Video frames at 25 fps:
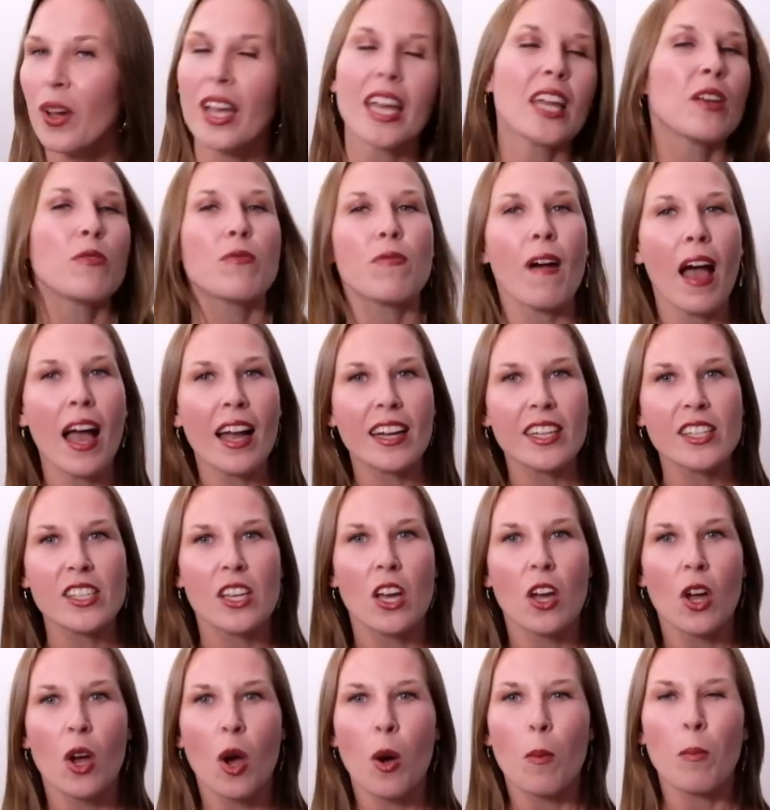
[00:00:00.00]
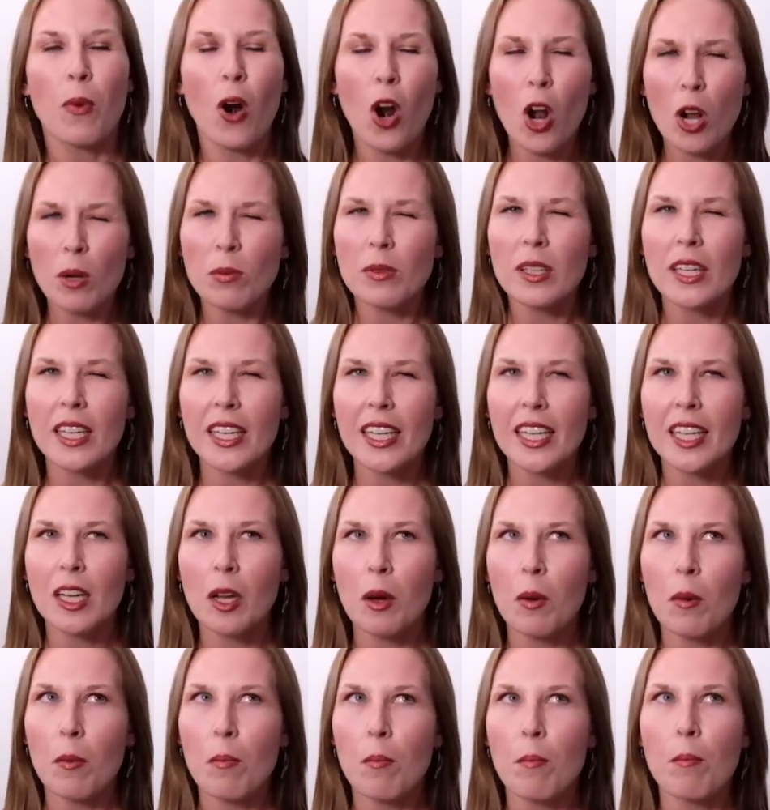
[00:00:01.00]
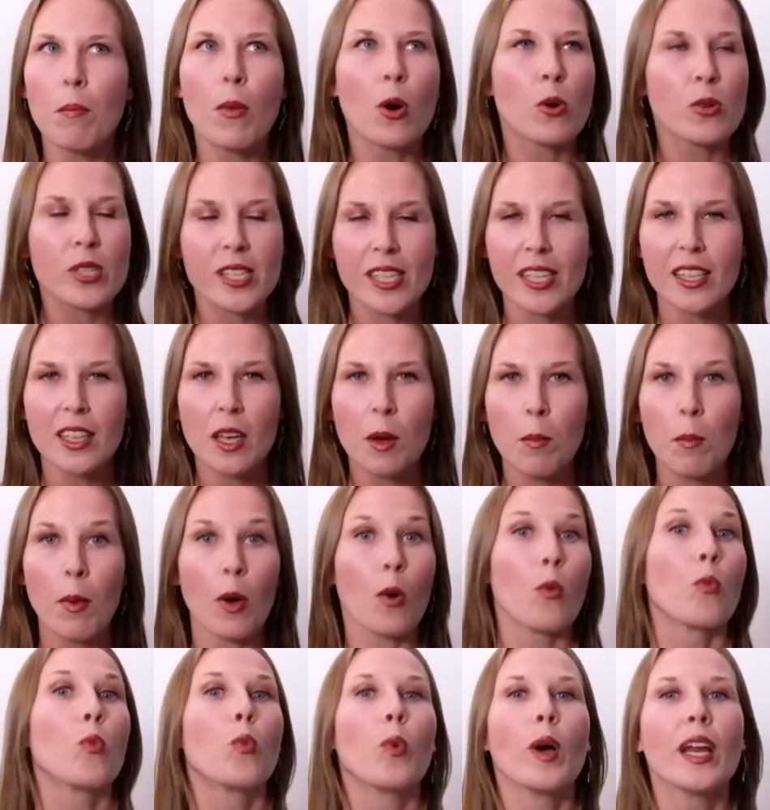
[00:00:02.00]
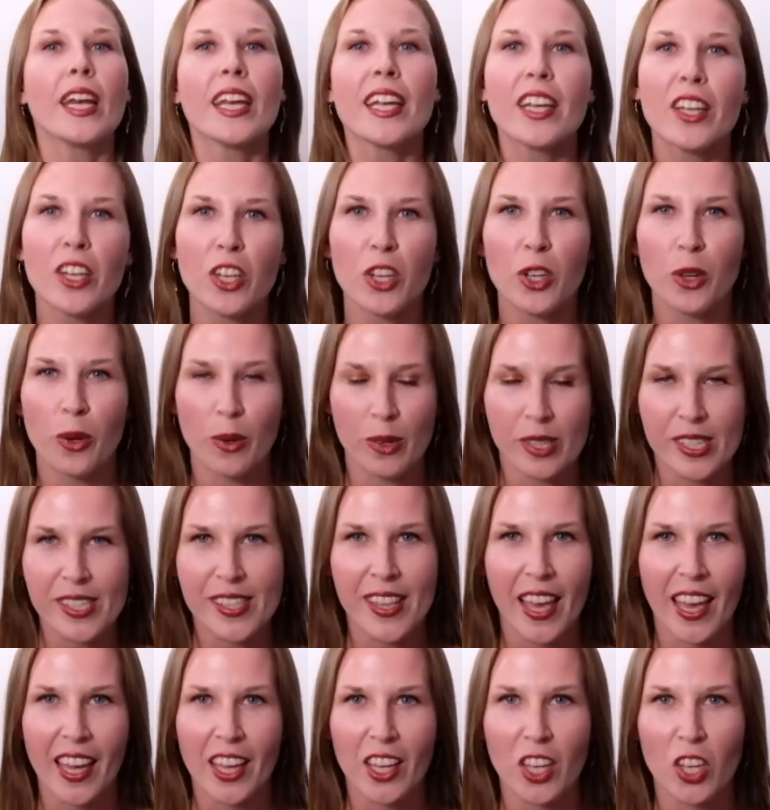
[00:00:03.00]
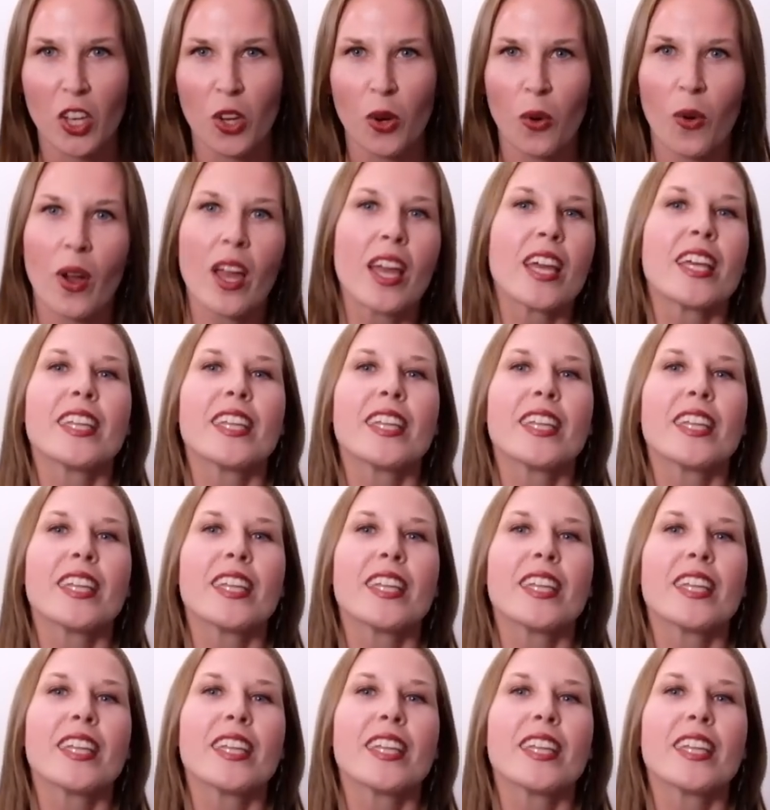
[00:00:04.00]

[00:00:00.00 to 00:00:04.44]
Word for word: In fact, probably most of them wouldn't use thank you.